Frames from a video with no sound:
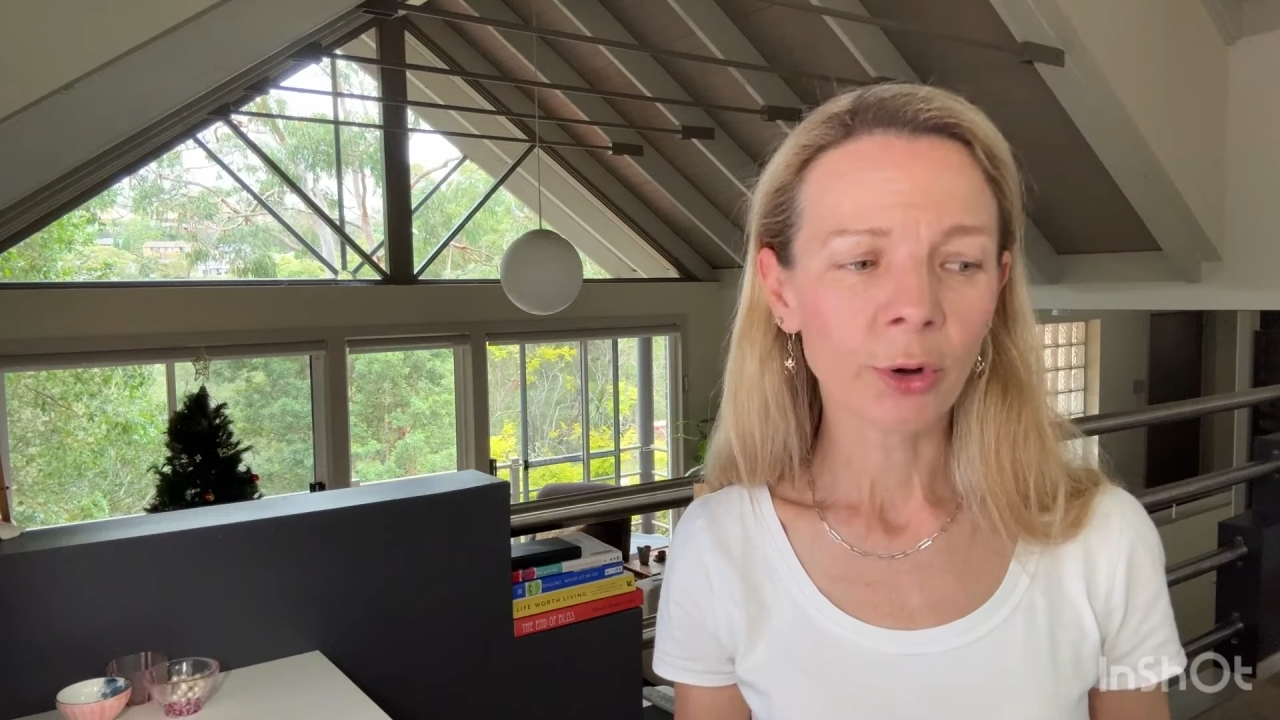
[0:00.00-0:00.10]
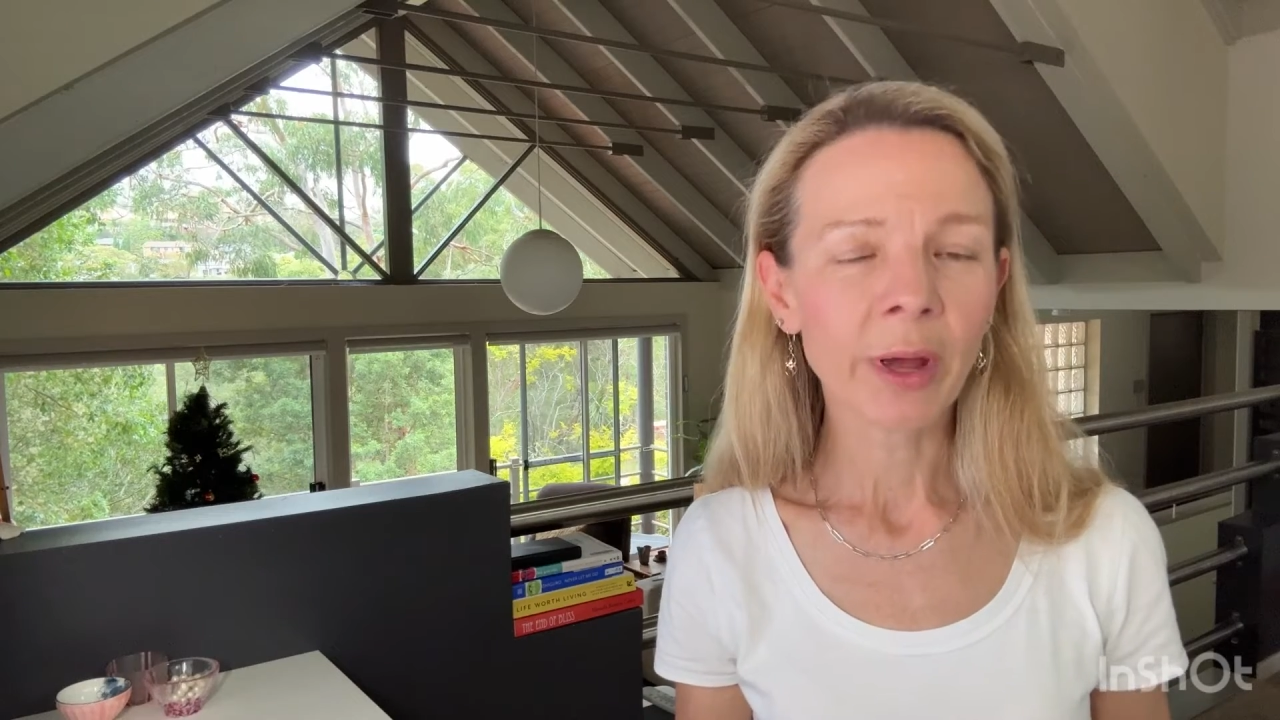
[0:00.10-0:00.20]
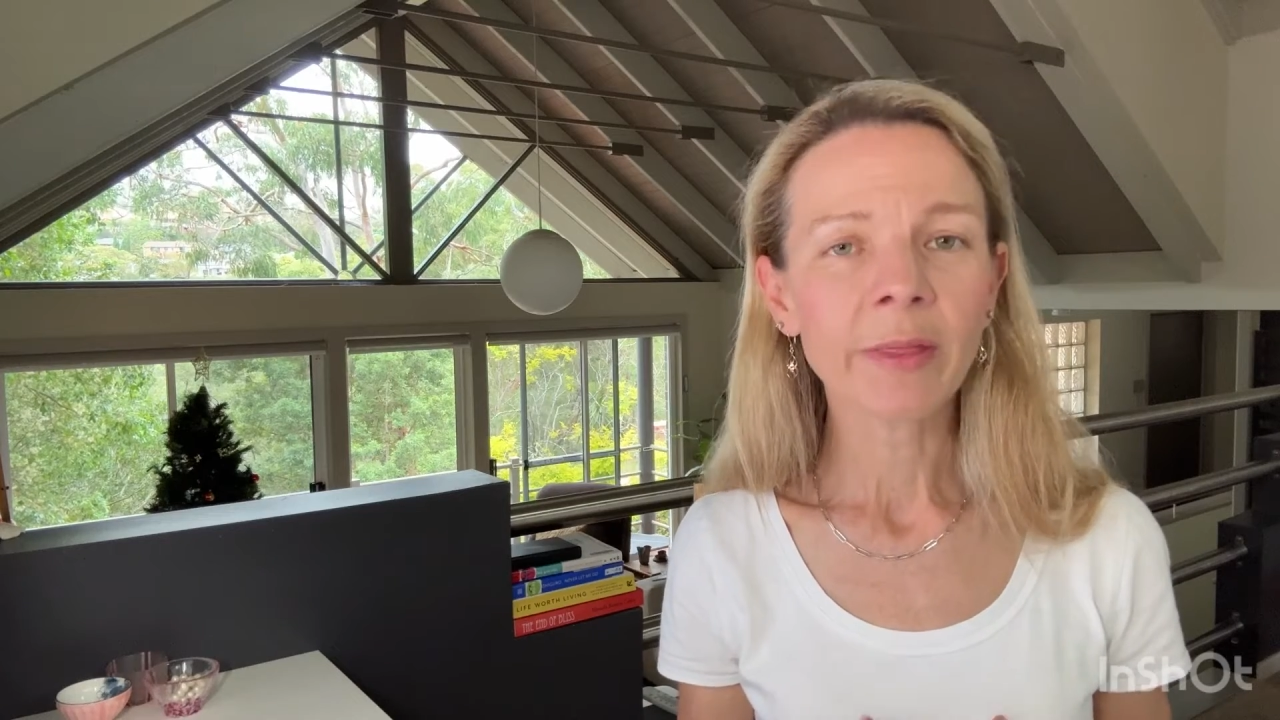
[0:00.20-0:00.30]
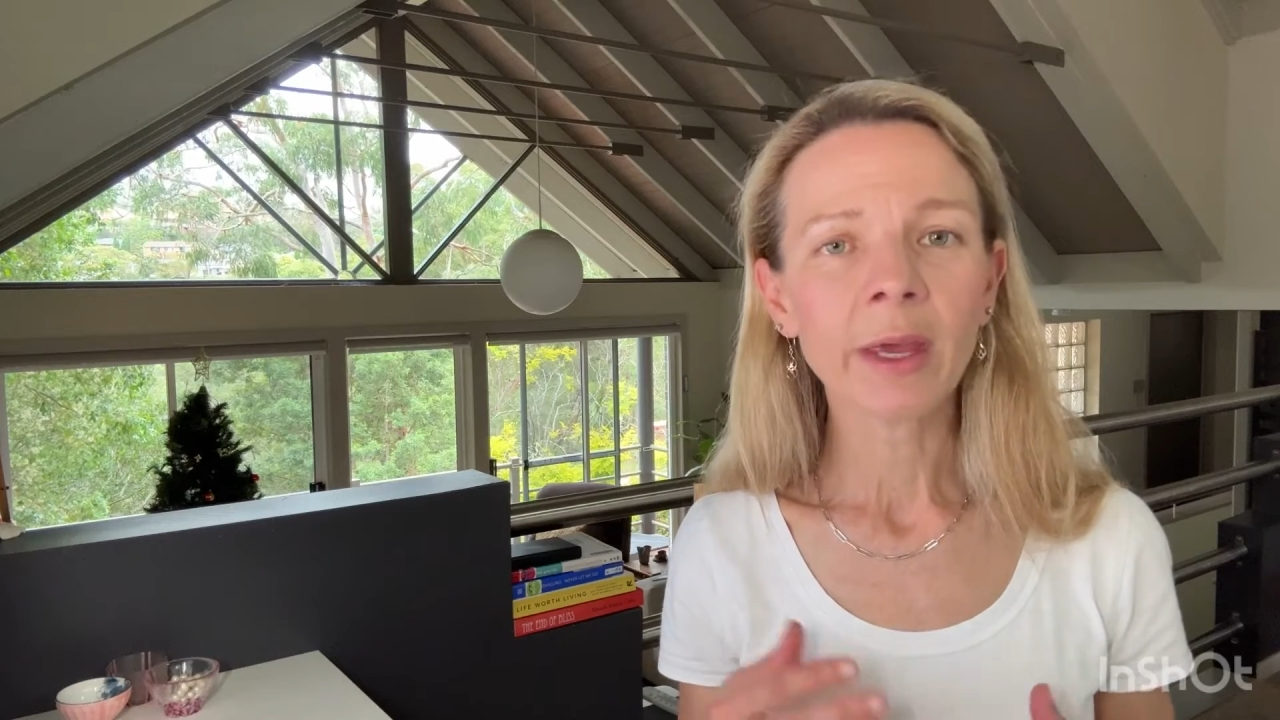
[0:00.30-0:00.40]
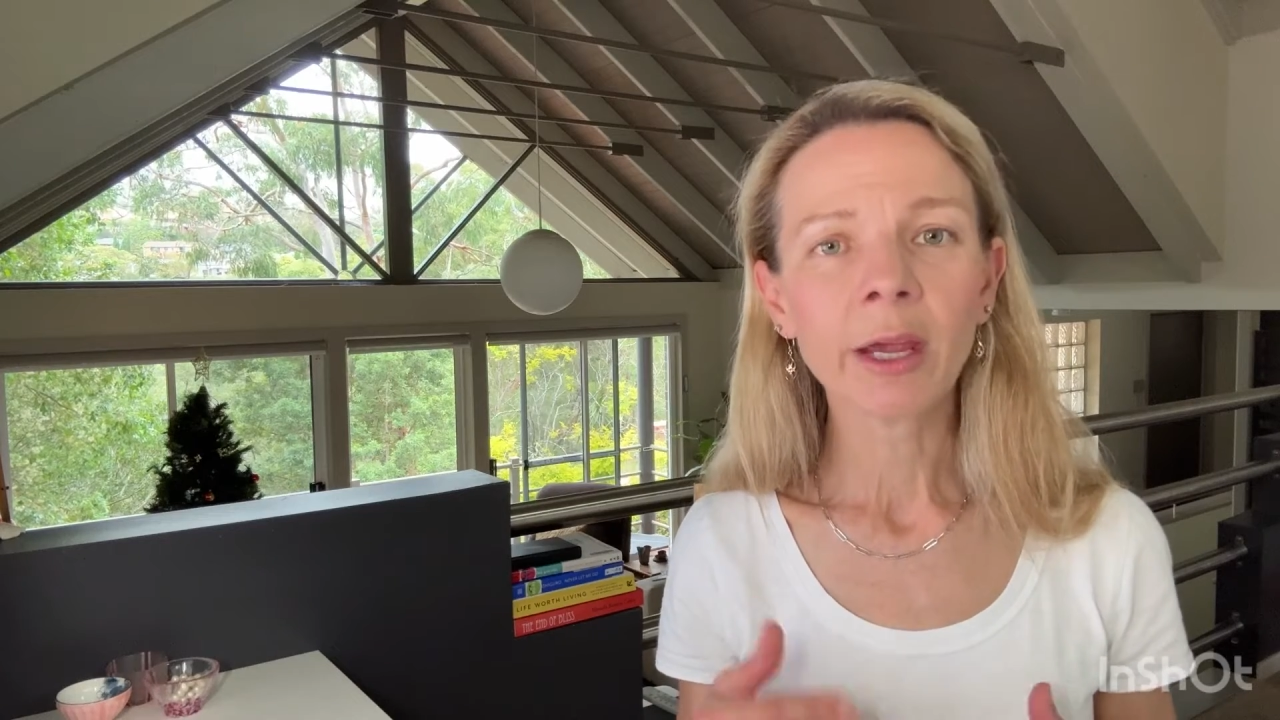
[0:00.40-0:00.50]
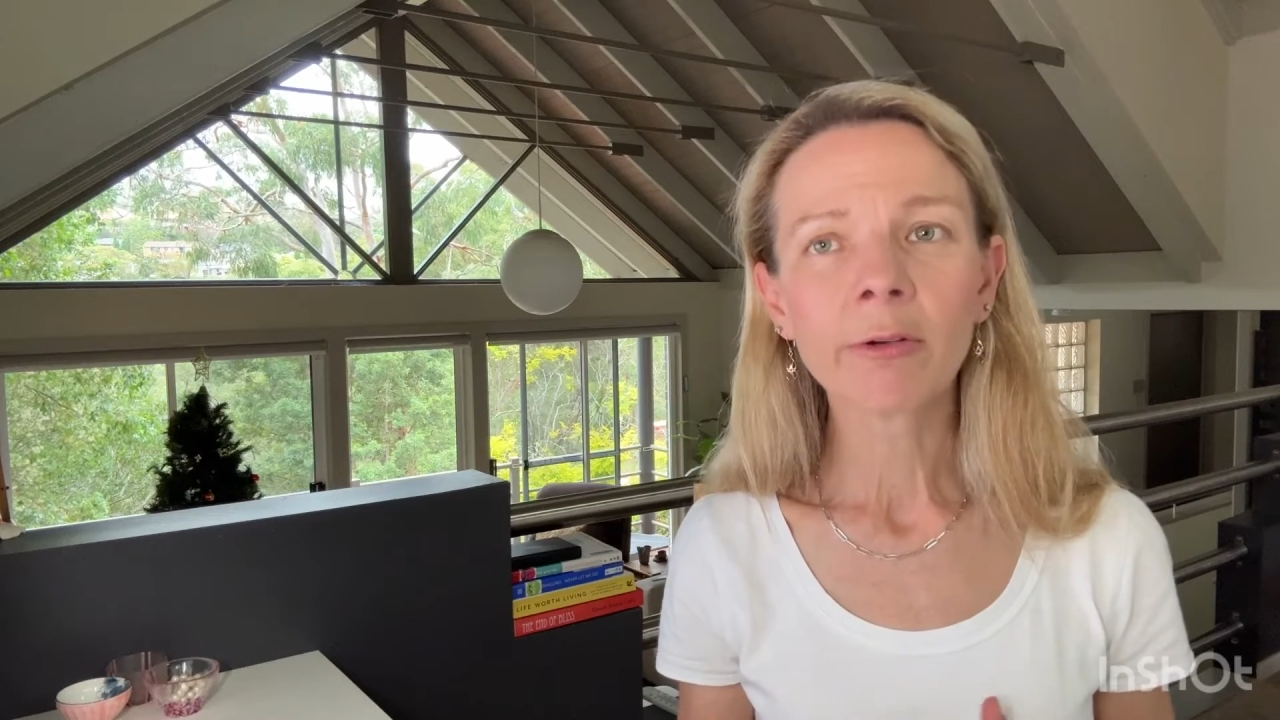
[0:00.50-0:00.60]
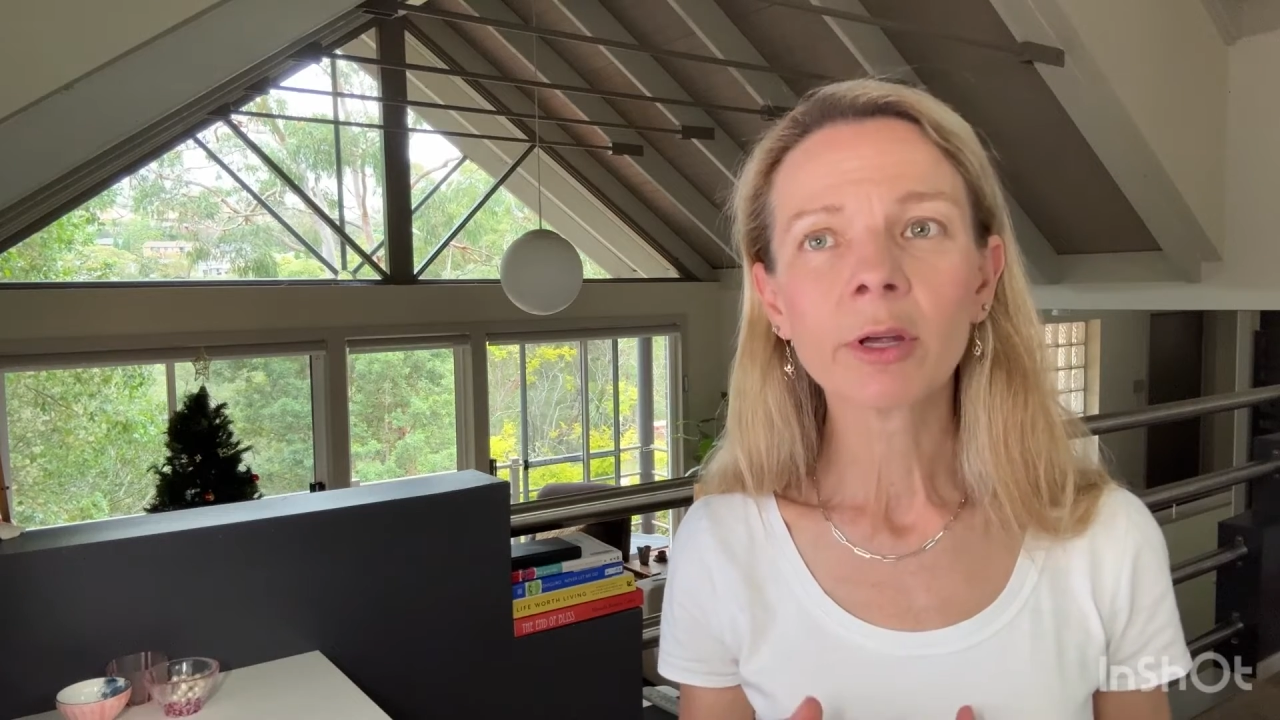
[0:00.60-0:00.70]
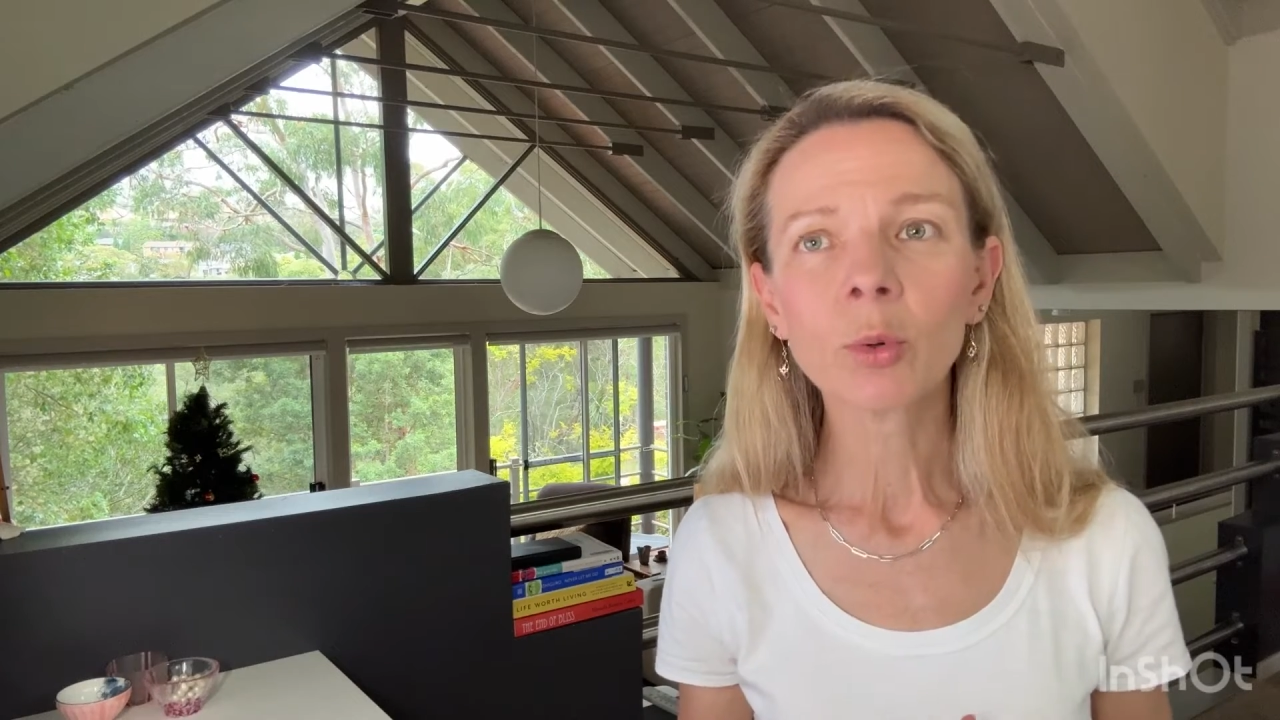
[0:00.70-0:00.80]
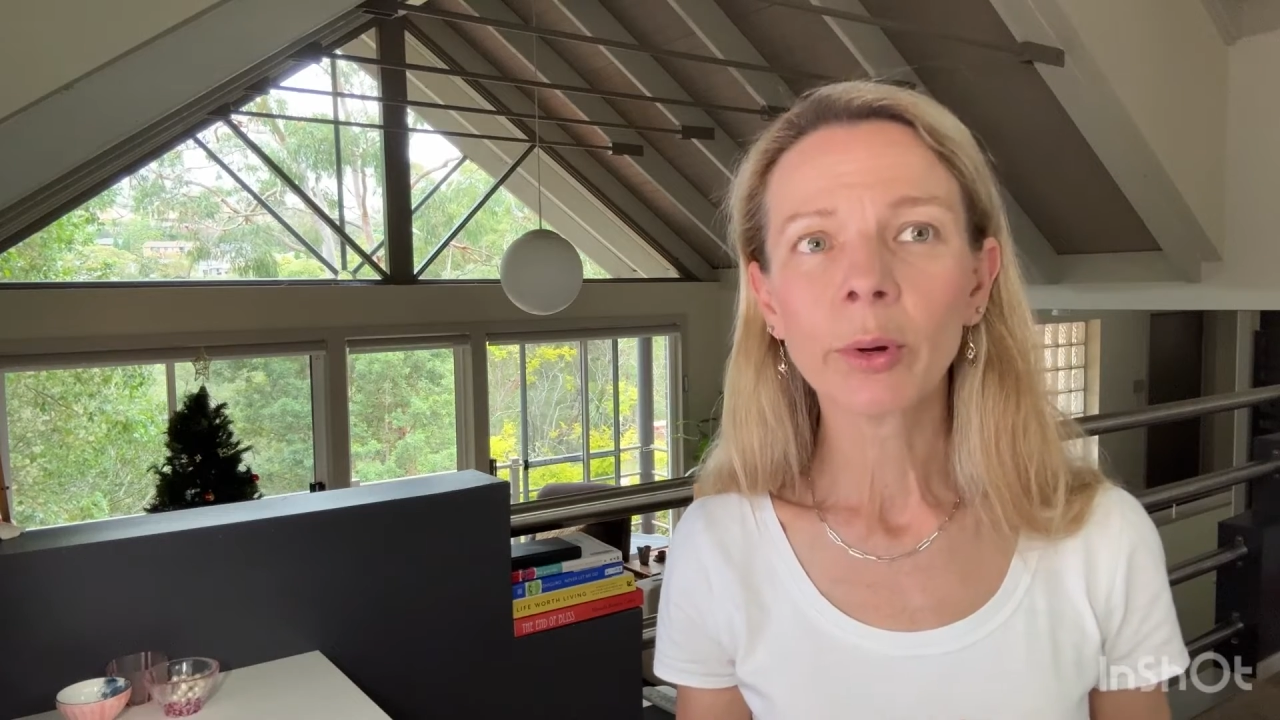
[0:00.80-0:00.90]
and the area we